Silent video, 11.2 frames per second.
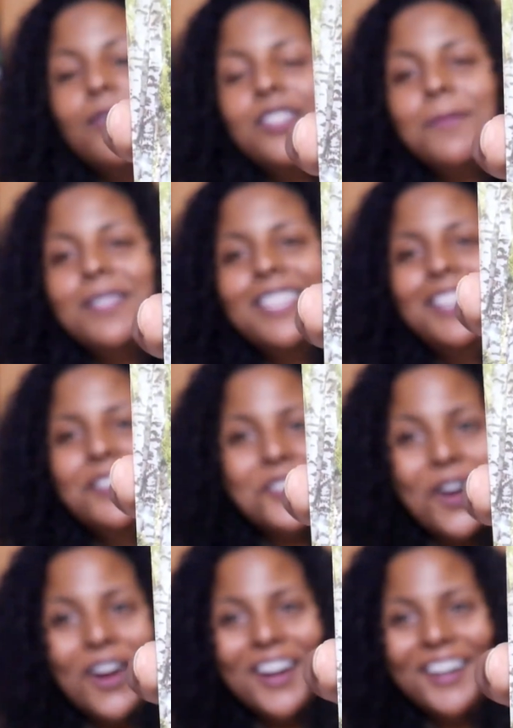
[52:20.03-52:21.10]
Every time I see this
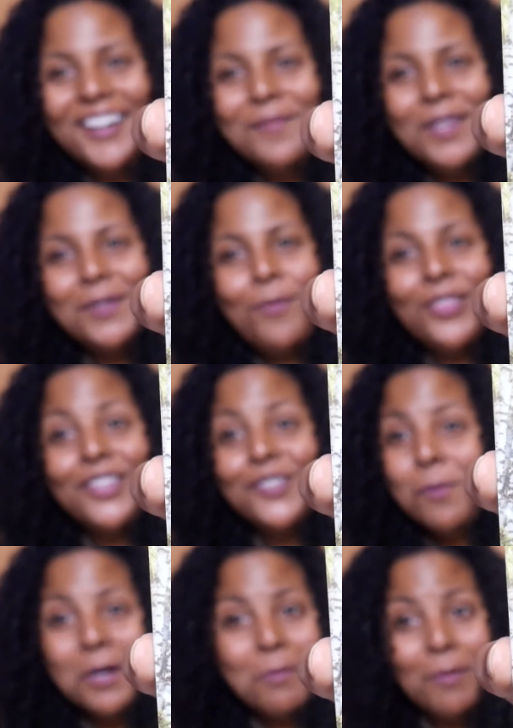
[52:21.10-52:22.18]
card, it makes me think
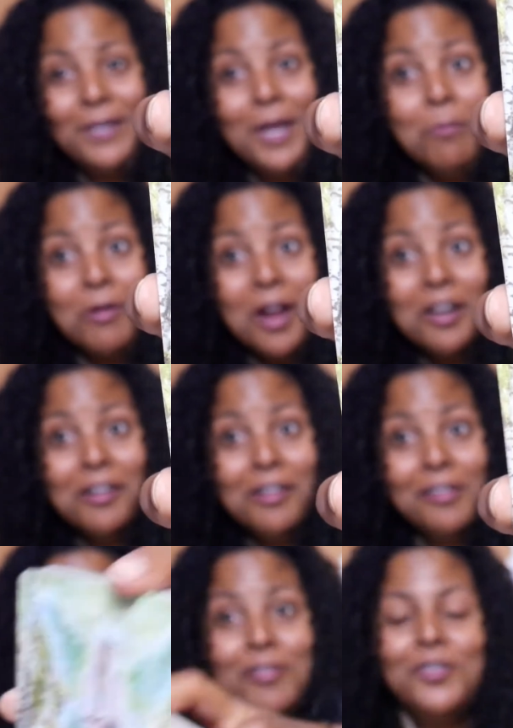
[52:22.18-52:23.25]
somebody might be getting
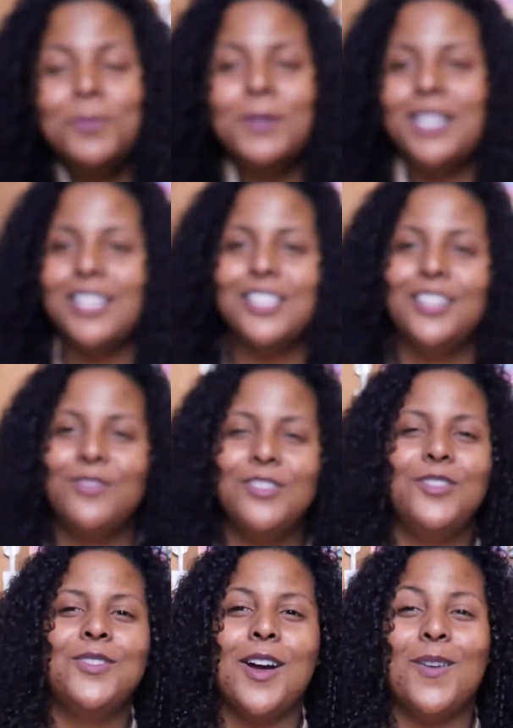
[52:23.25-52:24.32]
pregnant. You know, use protection if you
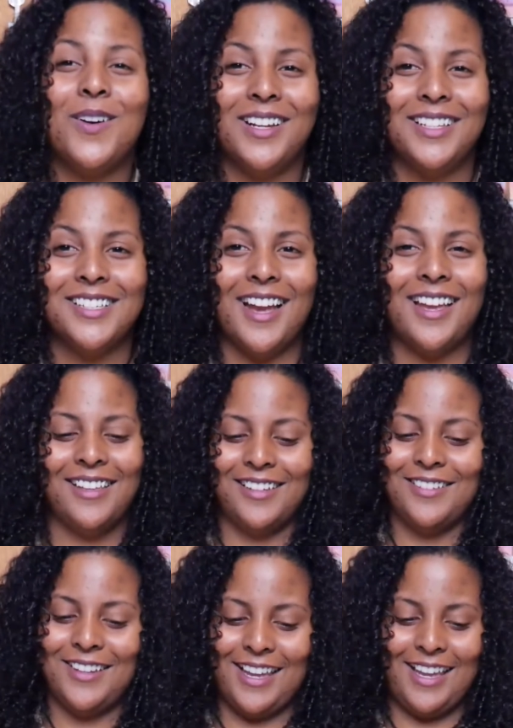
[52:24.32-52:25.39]
do not want a child,
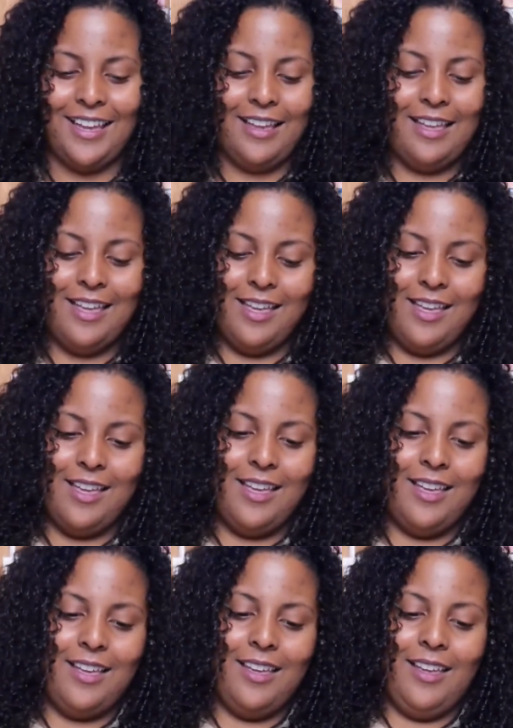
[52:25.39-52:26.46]
okay?
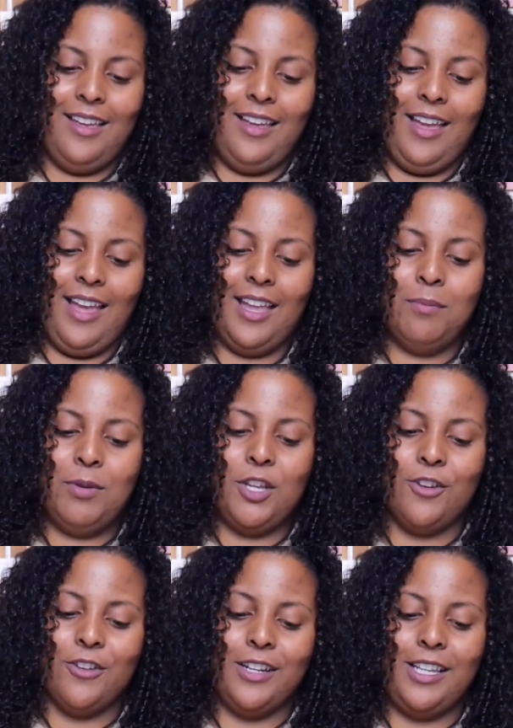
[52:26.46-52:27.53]
And
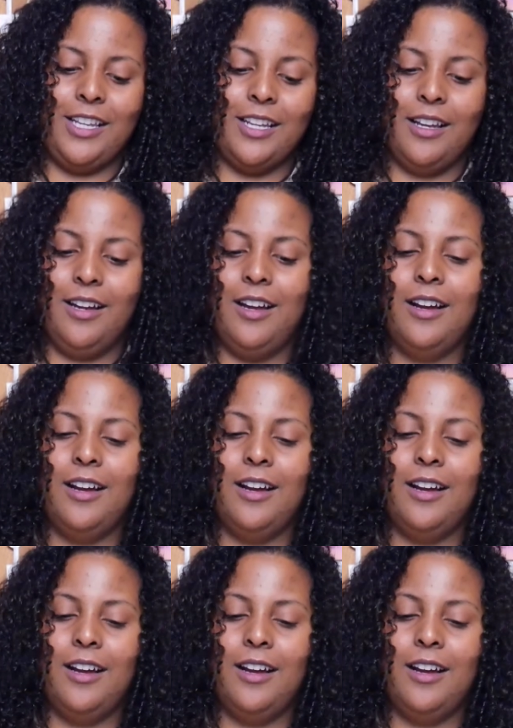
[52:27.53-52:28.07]
purity.